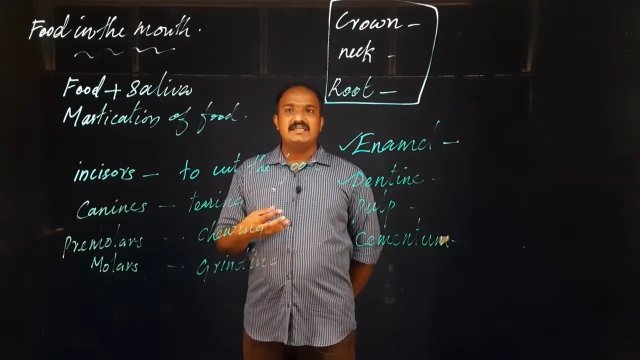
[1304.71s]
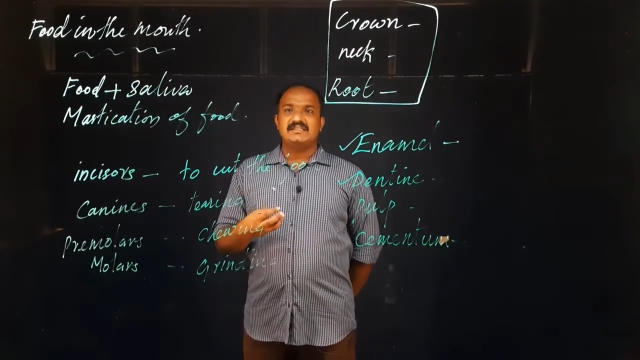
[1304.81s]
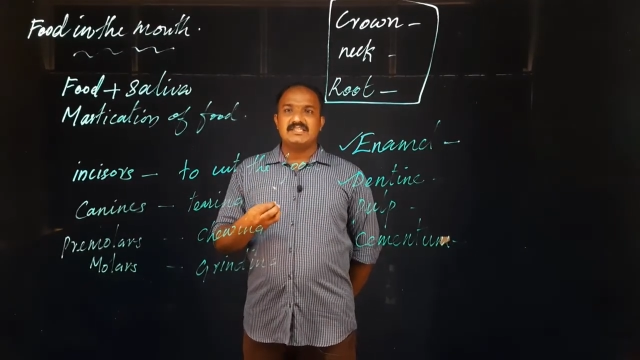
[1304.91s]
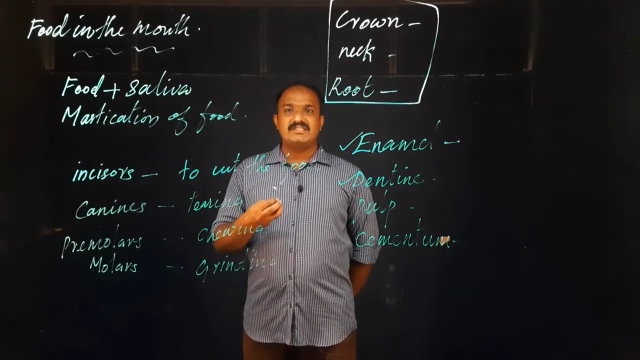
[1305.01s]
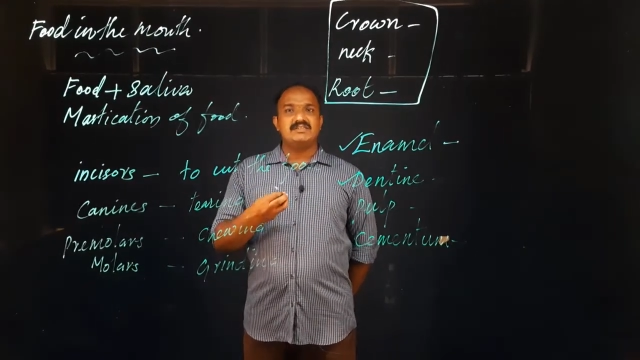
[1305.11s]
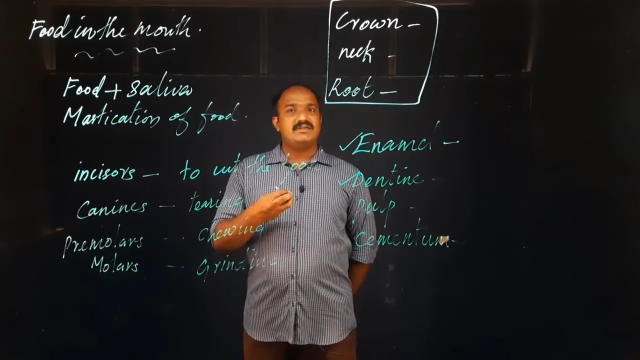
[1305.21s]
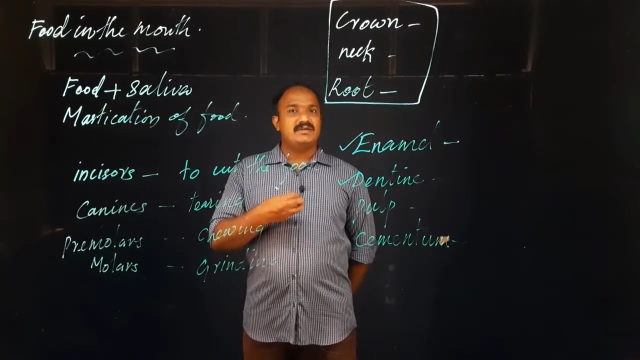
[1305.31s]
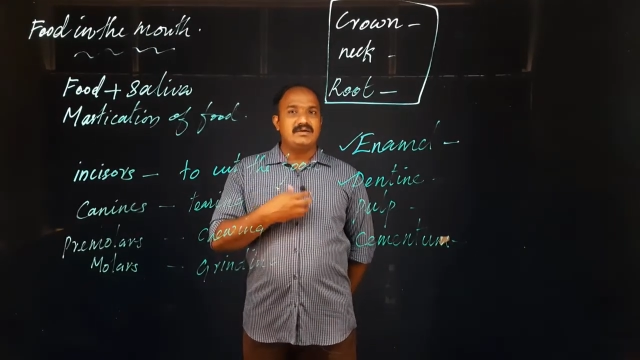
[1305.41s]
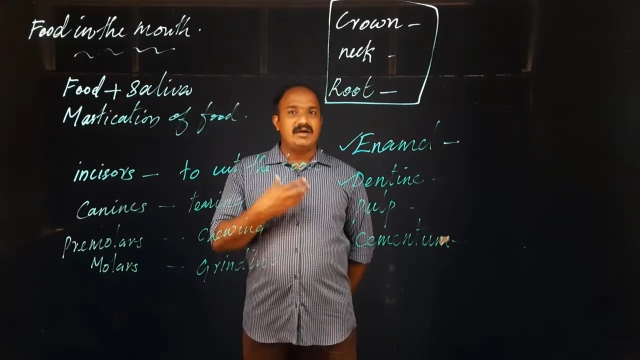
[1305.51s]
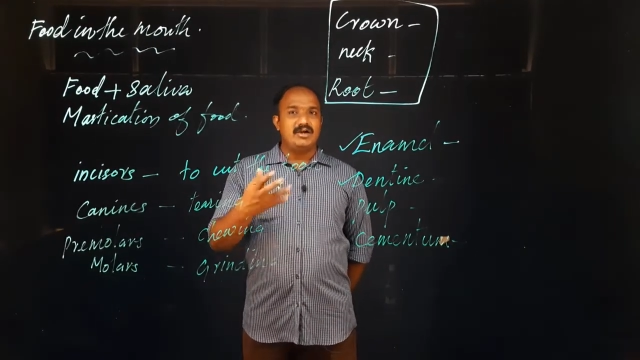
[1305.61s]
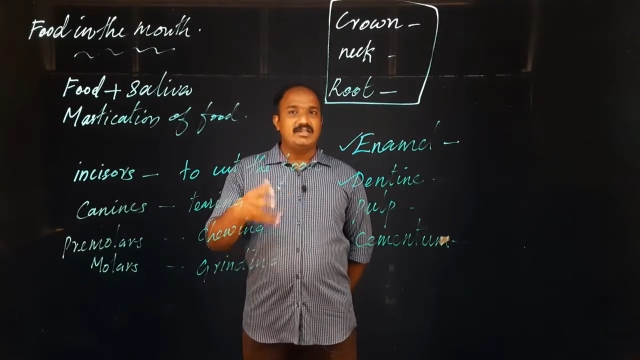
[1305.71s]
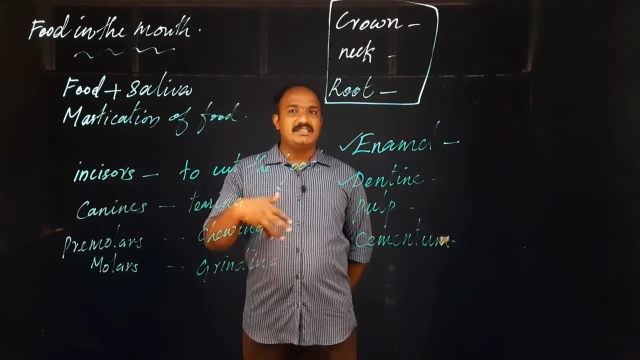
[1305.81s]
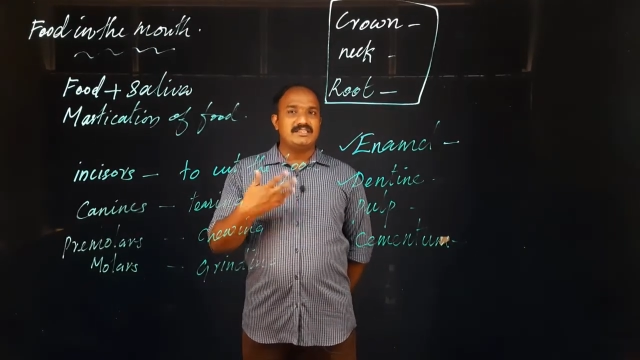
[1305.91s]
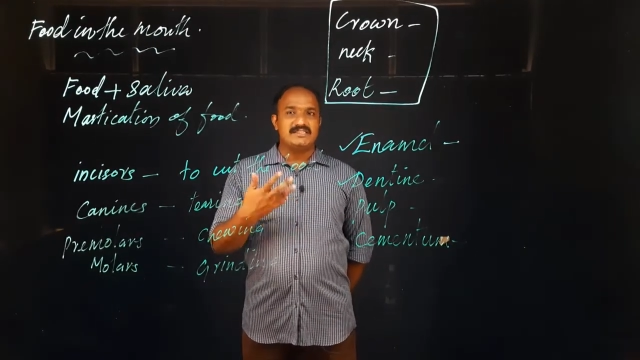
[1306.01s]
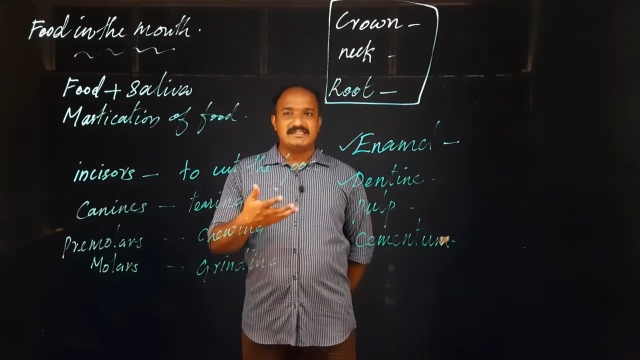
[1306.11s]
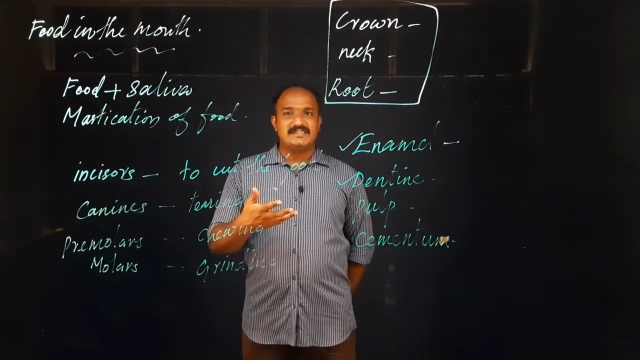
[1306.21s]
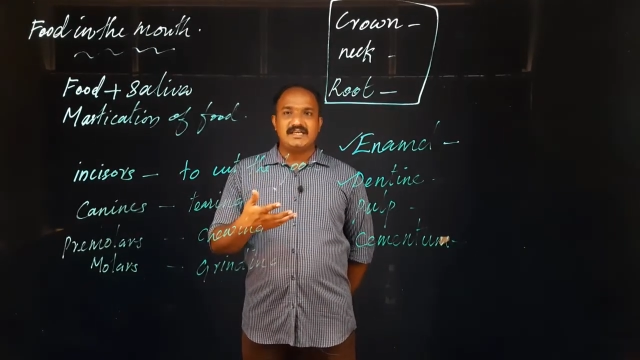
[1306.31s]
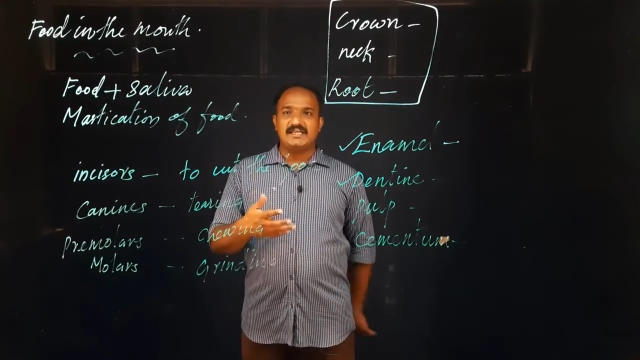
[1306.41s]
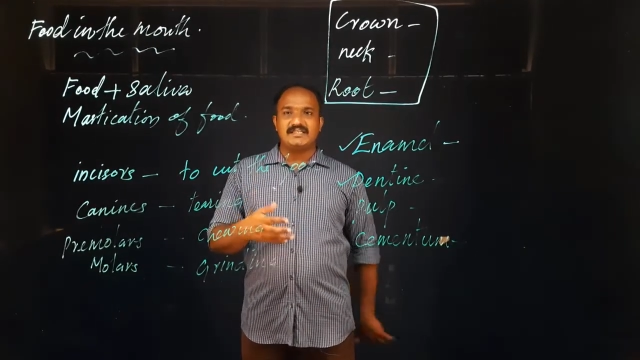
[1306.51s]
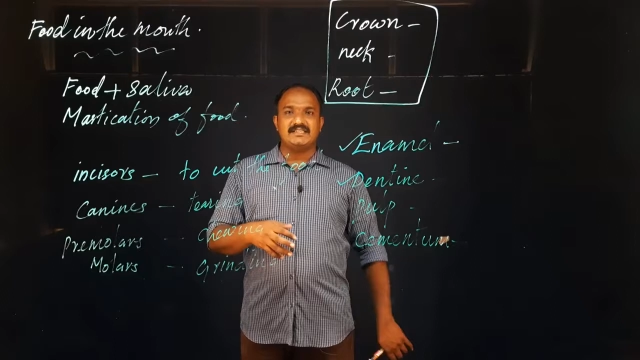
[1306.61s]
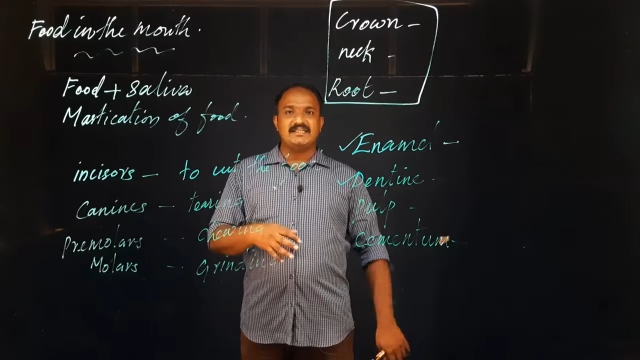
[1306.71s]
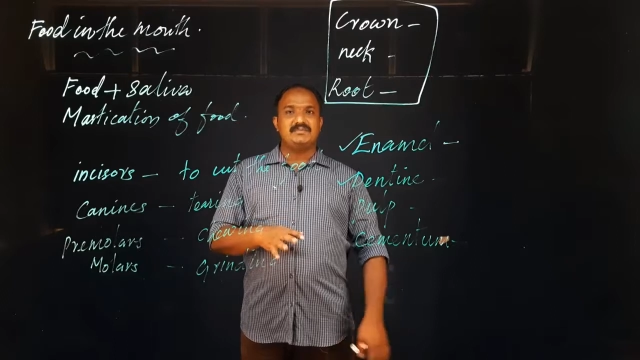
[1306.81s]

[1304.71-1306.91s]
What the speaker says: Such all the things are there,